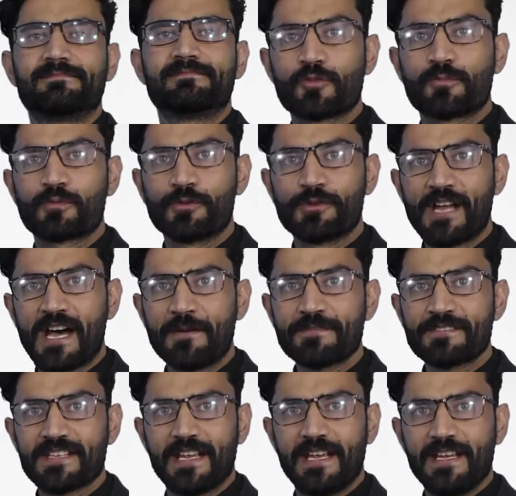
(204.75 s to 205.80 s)
To
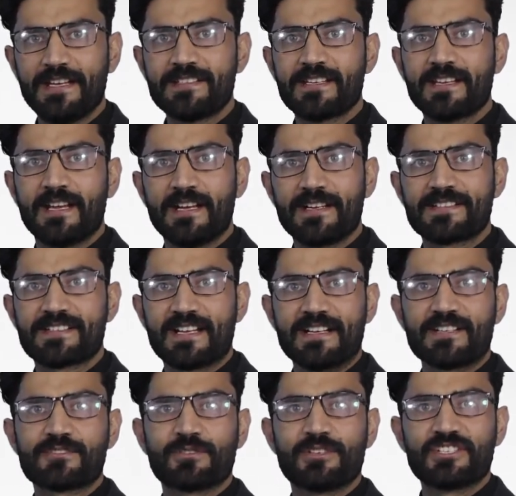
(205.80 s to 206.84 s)
pronounce it, its
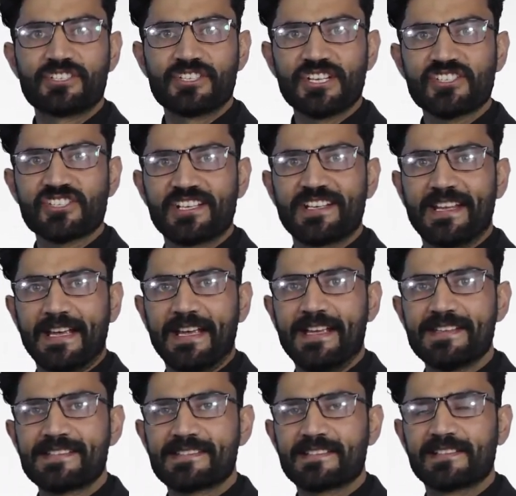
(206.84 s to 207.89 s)
transliteration
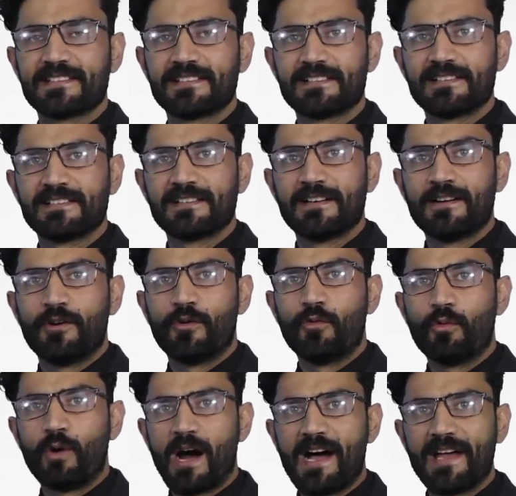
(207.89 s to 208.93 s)
is
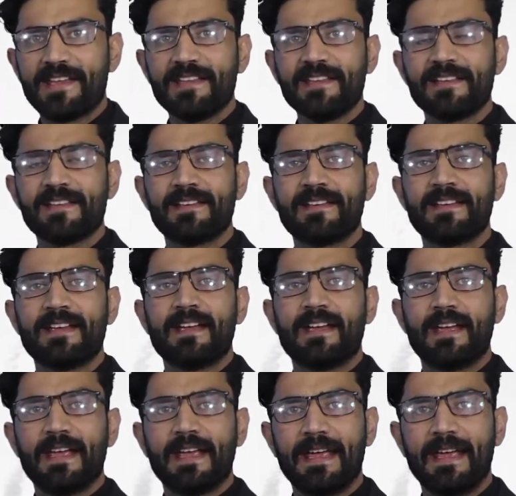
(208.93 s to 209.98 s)
y,
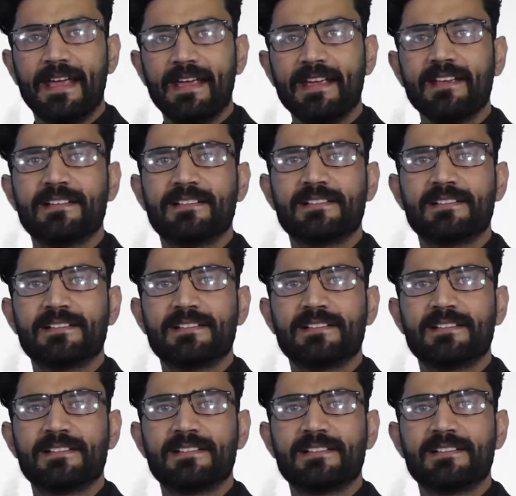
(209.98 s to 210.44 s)
a,